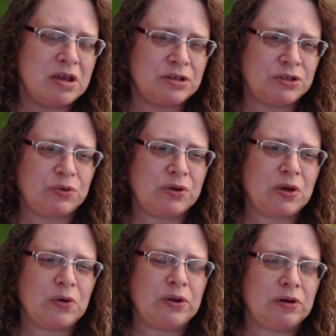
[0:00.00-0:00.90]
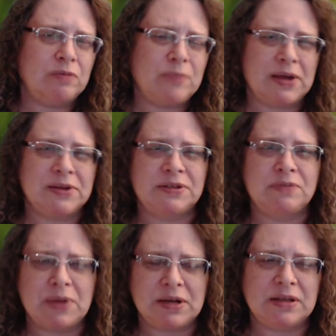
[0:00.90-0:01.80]
studio here in
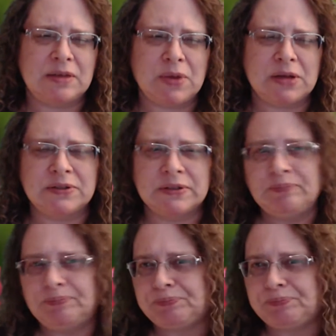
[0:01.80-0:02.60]
Madison, Meditate Madison.